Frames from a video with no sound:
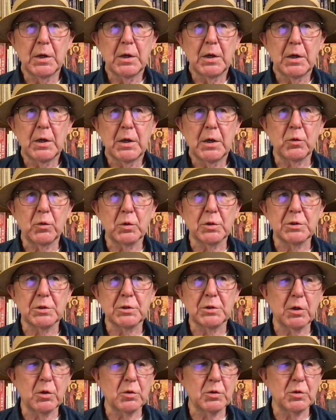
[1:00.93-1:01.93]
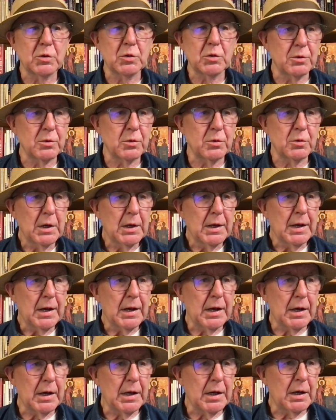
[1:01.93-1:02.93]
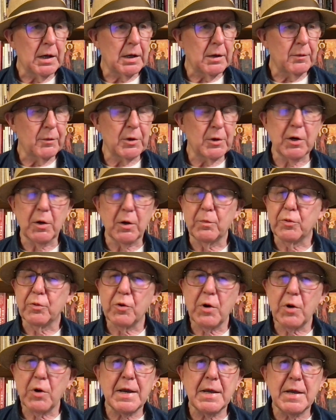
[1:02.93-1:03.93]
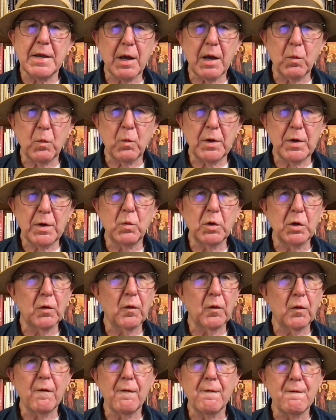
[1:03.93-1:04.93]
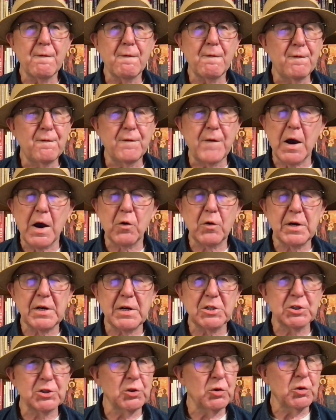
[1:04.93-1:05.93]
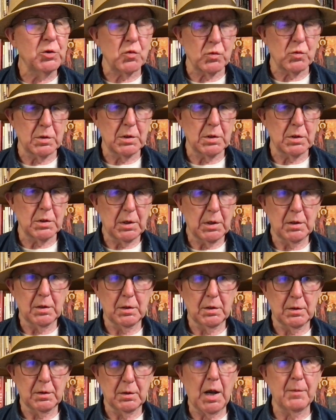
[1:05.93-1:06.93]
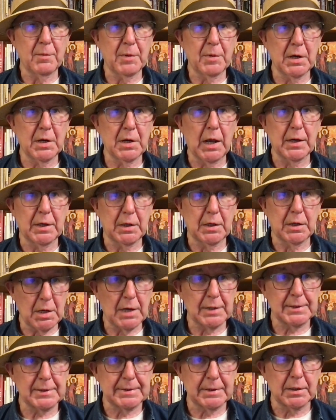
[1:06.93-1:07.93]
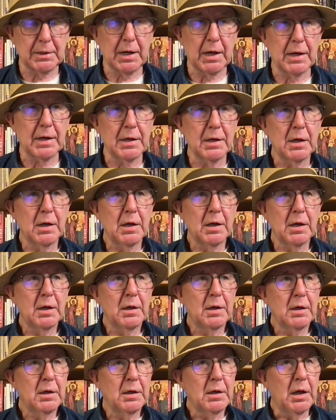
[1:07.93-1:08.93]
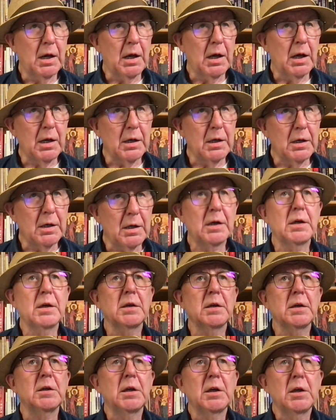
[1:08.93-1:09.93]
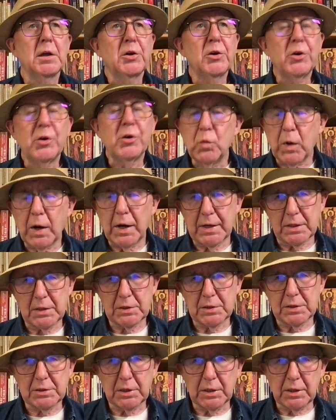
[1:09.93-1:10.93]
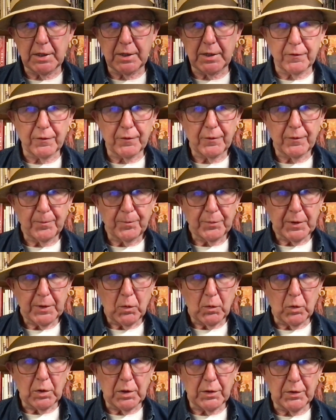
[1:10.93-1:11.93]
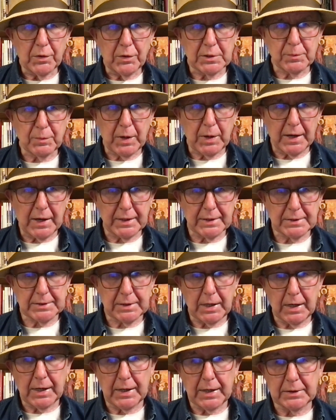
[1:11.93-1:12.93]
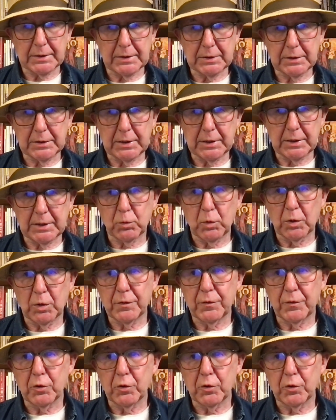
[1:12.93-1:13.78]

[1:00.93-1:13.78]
And also to, pray that we will very soon, I mean like yesterday, learn new ways to live with this planet and its wonderful